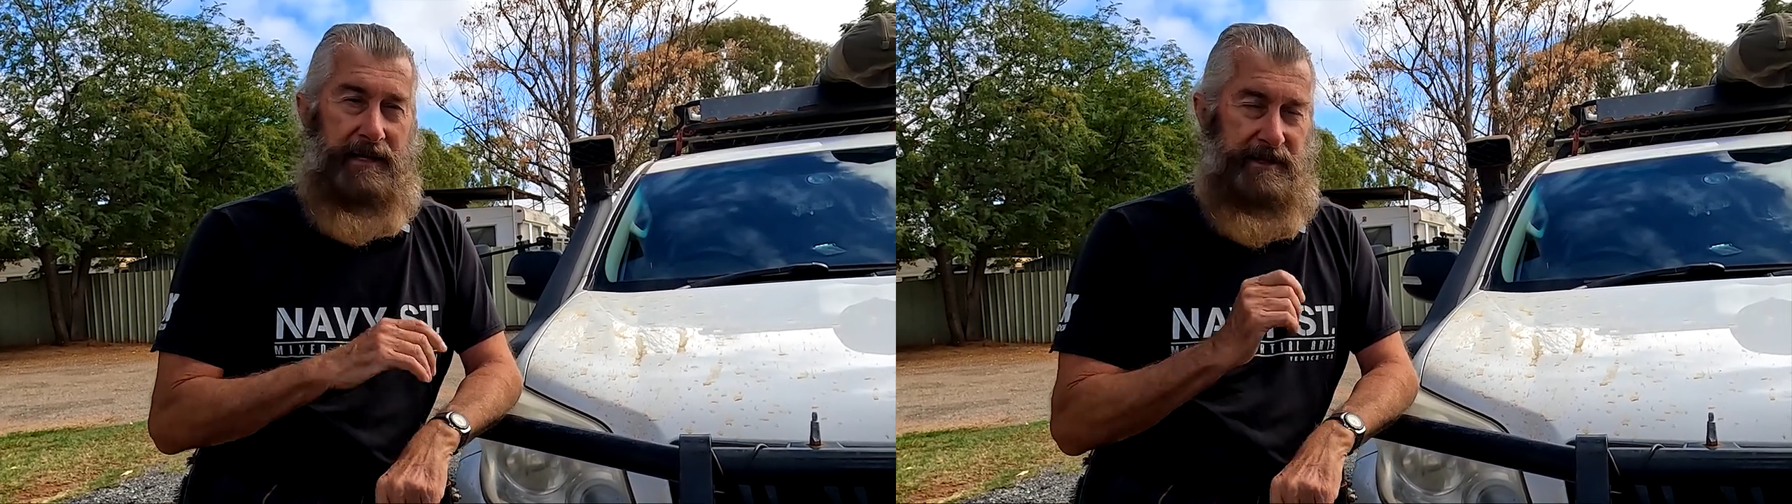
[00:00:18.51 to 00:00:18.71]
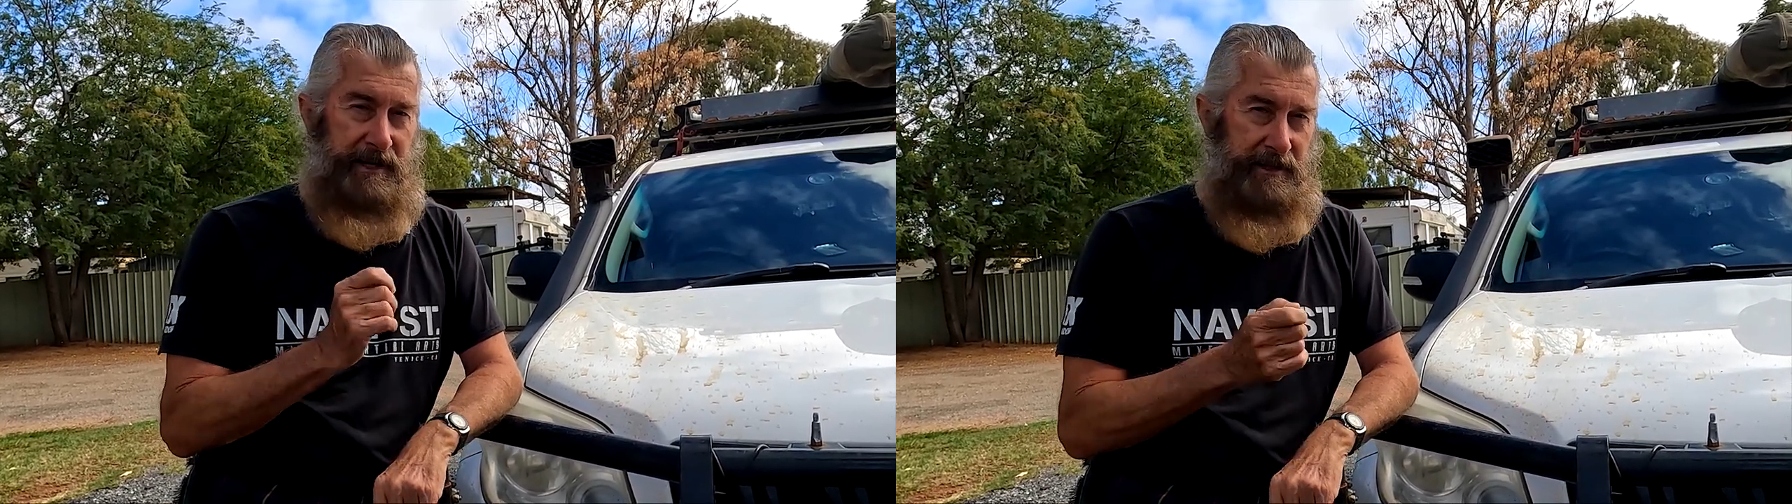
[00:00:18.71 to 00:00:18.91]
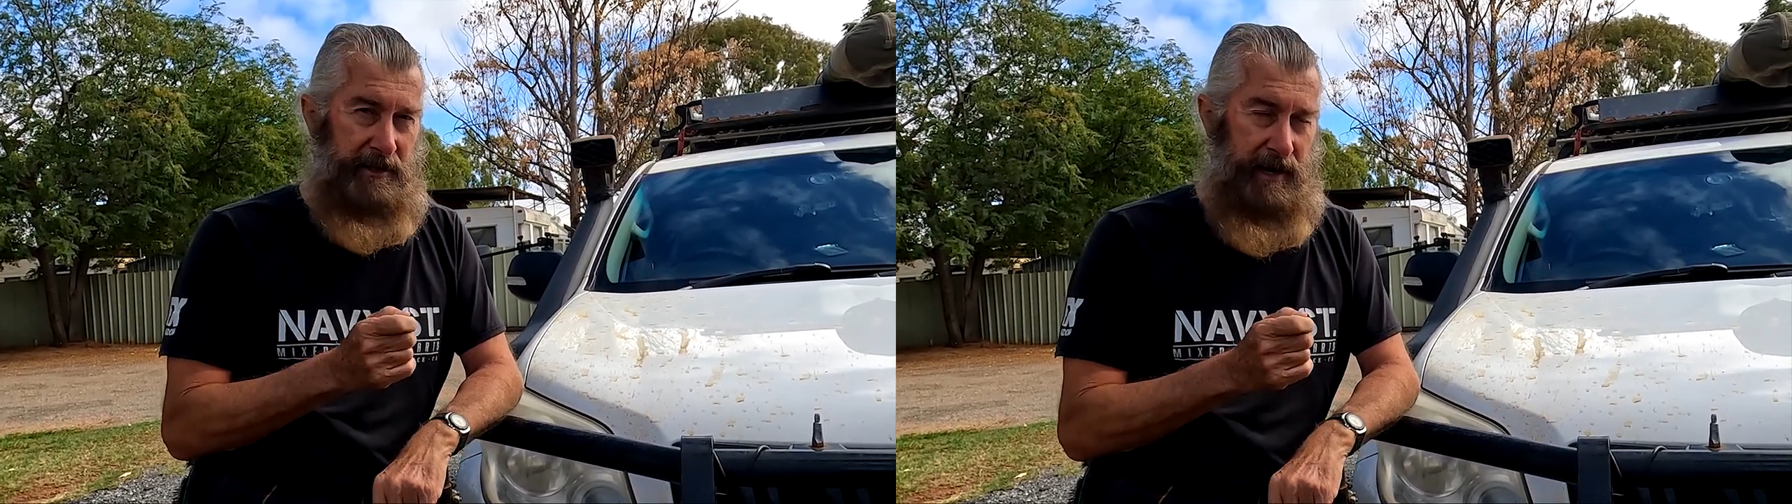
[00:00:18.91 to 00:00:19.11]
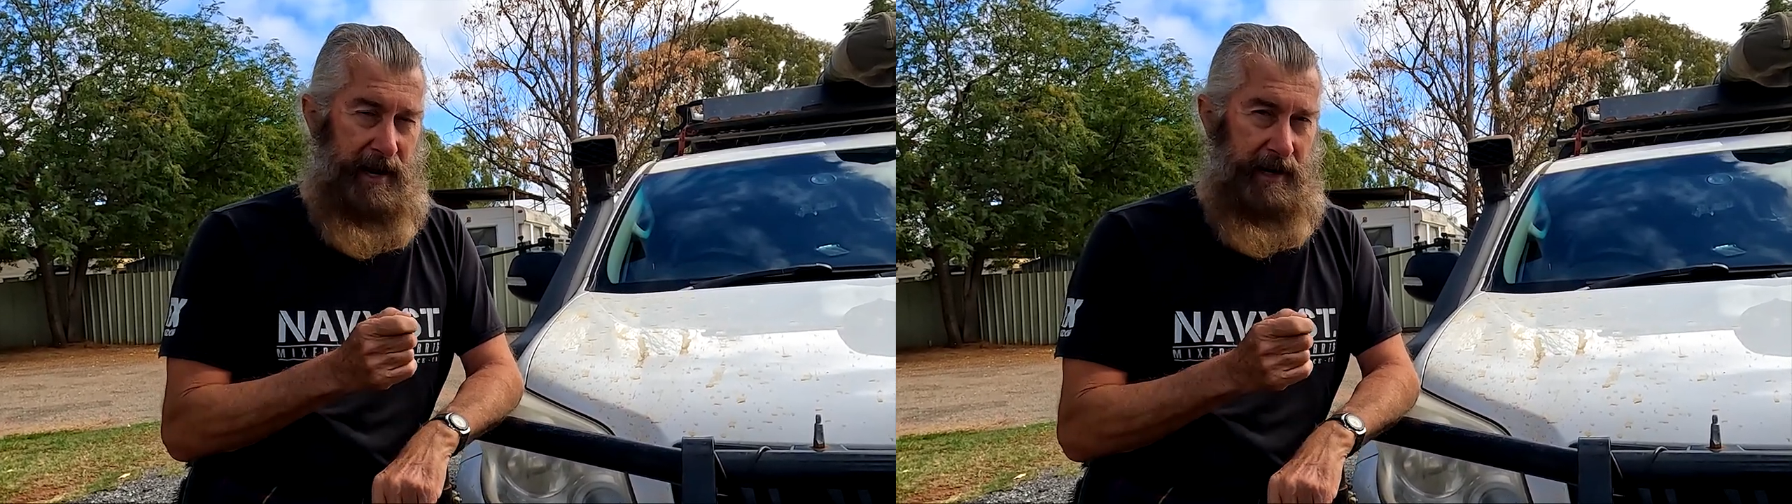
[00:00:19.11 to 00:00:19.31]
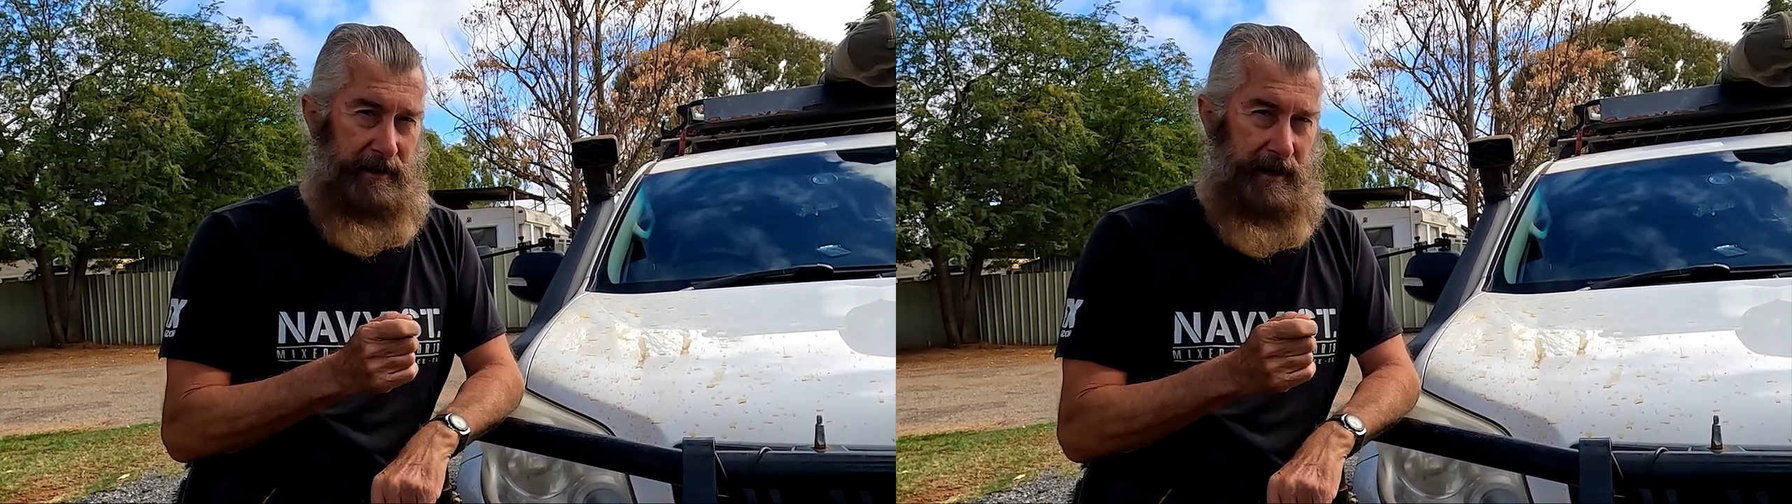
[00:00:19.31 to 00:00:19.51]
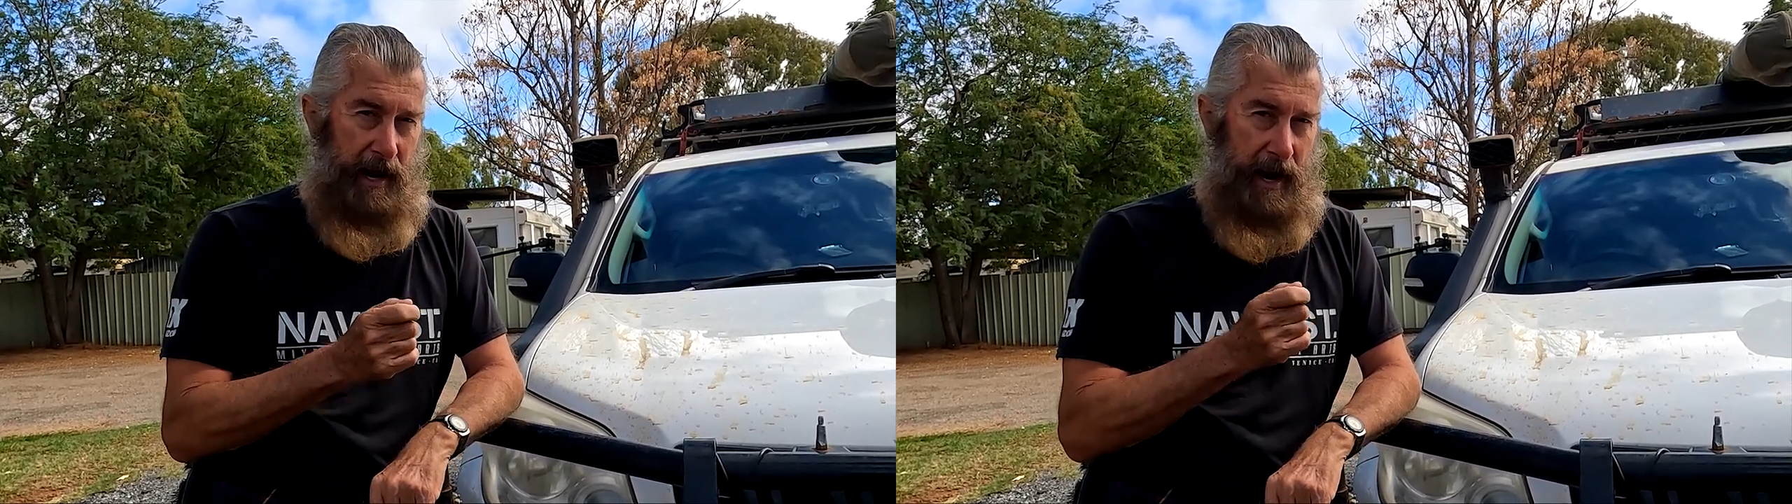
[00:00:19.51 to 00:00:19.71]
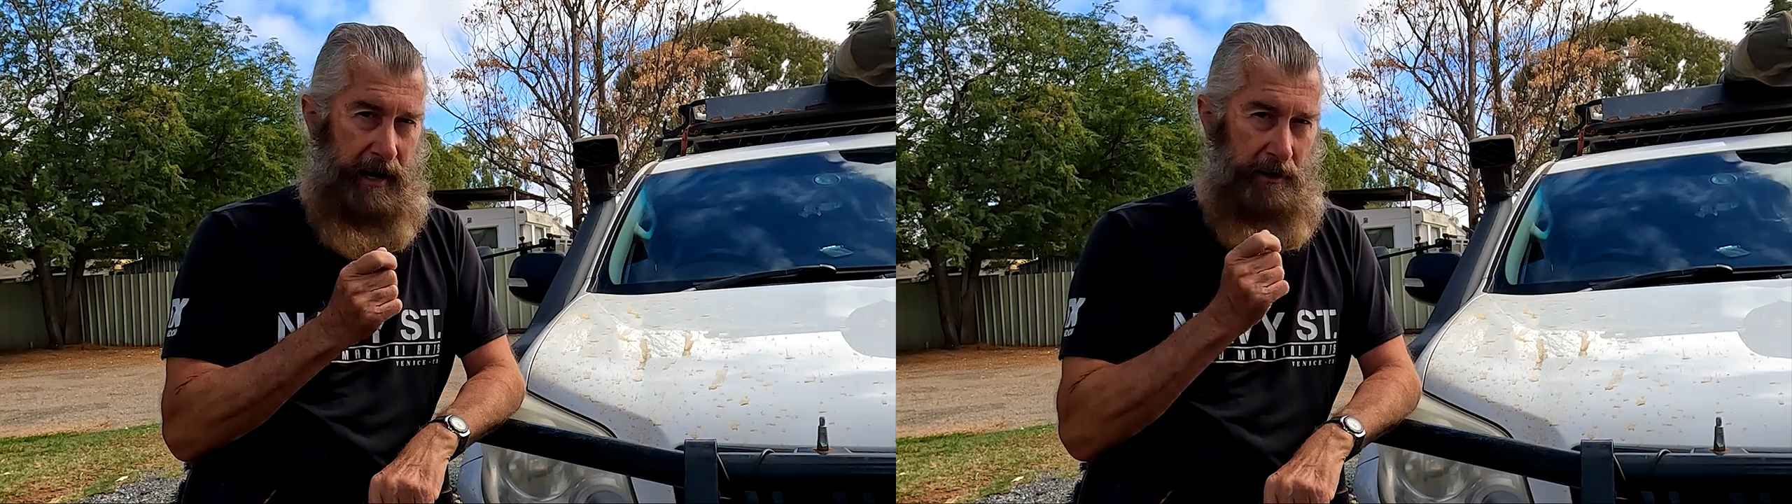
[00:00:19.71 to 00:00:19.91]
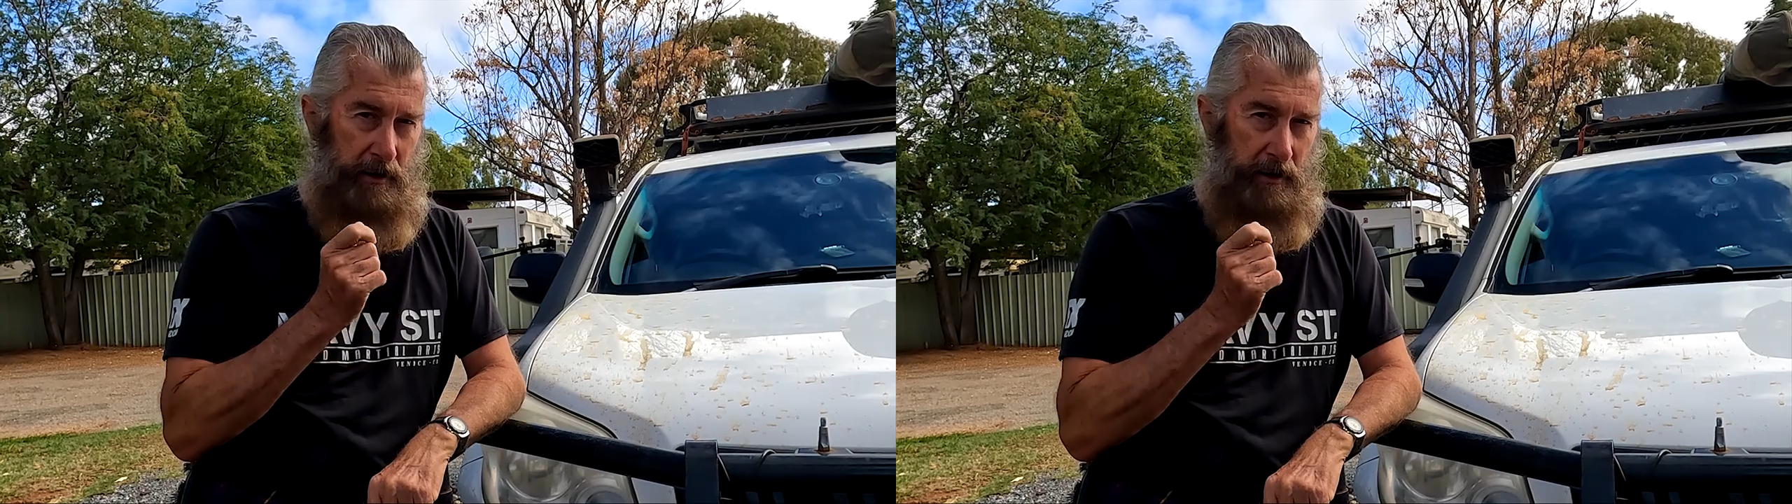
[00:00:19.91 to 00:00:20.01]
Stick to the end and